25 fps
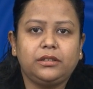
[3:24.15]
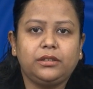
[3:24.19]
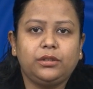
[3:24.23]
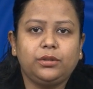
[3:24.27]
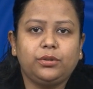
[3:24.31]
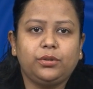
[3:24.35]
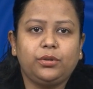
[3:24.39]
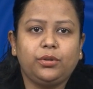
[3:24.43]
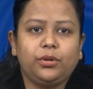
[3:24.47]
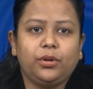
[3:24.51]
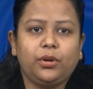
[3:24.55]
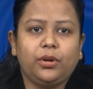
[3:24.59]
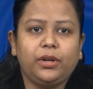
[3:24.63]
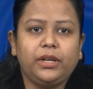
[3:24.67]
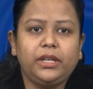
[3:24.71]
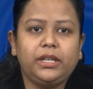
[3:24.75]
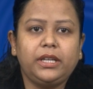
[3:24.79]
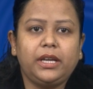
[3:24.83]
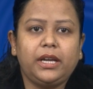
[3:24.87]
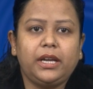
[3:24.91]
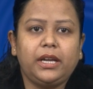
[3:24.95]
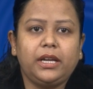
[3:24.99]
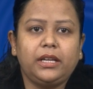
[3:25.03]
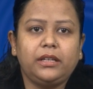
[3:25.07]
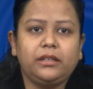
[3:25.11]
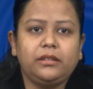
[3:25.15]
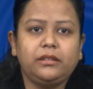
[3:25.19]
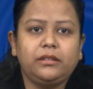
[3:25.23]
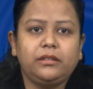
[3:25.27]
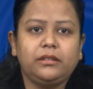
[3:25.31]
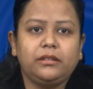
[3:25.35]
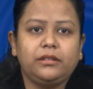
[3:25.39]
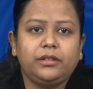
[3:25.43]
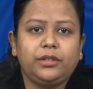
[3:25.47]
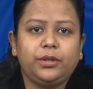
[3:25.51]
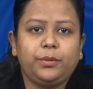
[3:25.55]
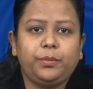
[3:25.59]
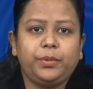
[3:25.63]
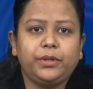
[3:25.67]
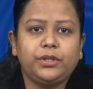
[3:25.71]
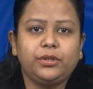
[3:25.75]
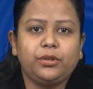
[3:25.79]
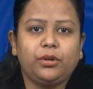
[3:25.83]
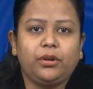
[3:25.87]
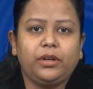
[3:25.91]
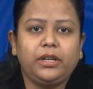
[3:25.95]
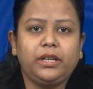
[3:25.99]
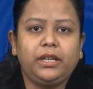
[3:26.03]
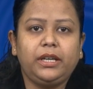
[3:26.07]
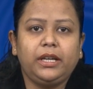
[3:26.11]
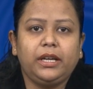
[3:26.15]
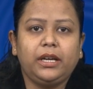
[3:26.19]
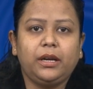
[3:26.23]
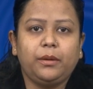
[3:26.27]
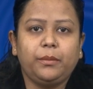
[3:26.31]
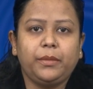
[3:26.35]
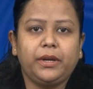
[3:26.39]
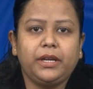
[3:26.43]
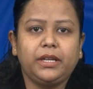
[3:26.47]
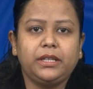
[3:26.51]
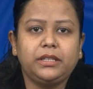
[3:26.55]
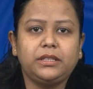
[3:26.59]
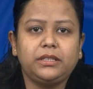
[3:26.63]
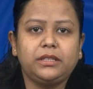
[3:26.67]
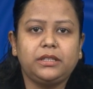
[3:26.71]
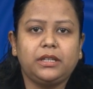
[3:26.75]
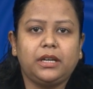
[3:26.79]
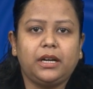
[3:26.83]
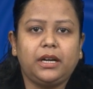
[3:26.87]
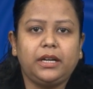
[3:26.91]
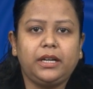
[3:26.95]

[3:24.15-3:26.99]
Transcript: The conoid and trapezoid ligaments